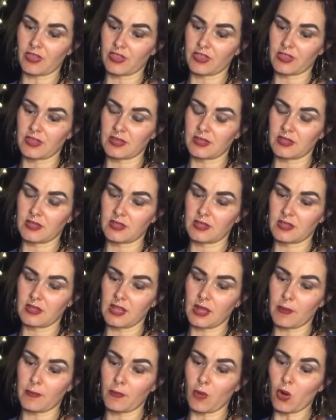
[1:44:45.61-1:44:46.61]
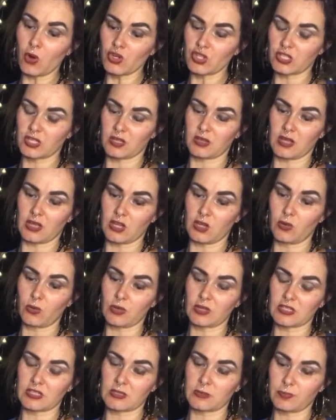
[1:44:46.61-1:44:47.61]
the emotion that you
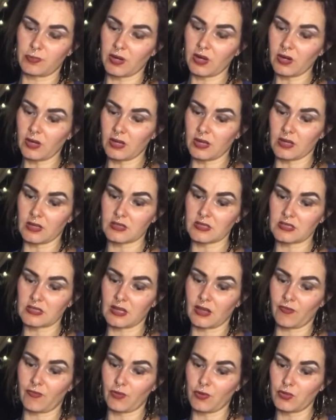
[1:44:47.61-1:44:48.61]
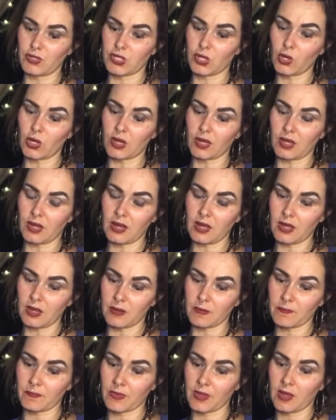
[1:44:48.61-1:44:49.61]
experienced, if you took it
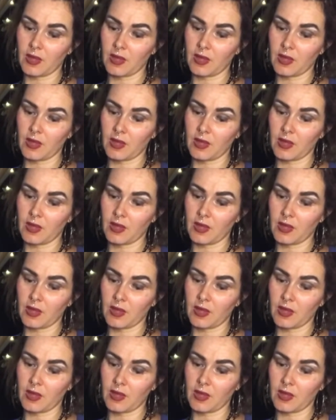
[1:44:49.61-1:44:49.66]
in